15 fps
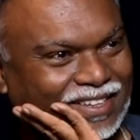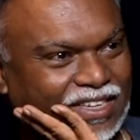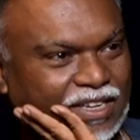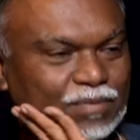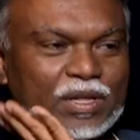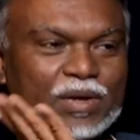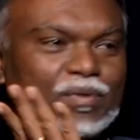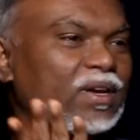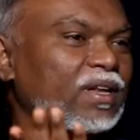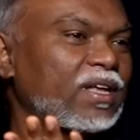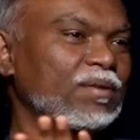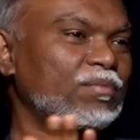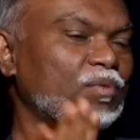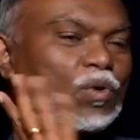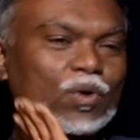If they will
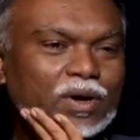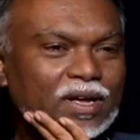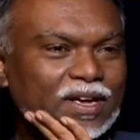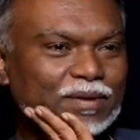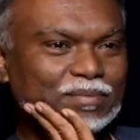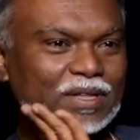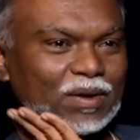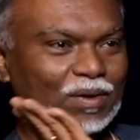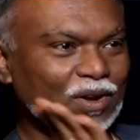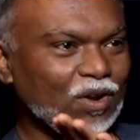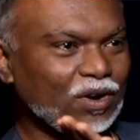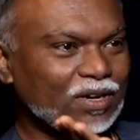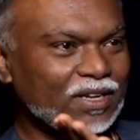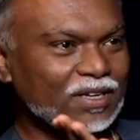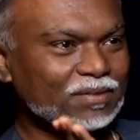give, okay. If they will
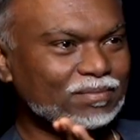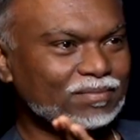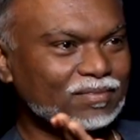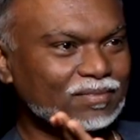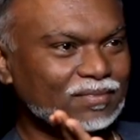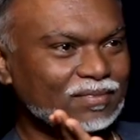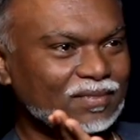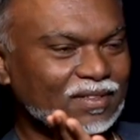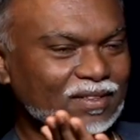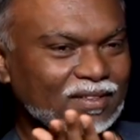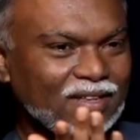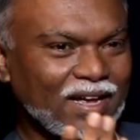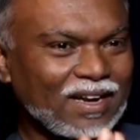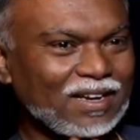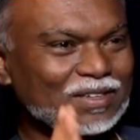not give,
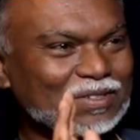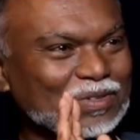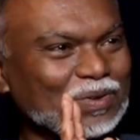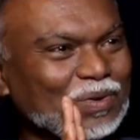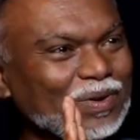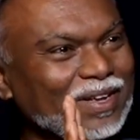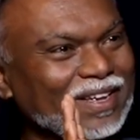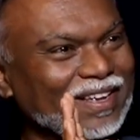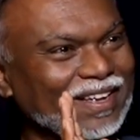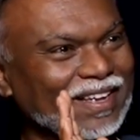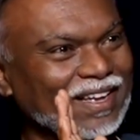then also okay.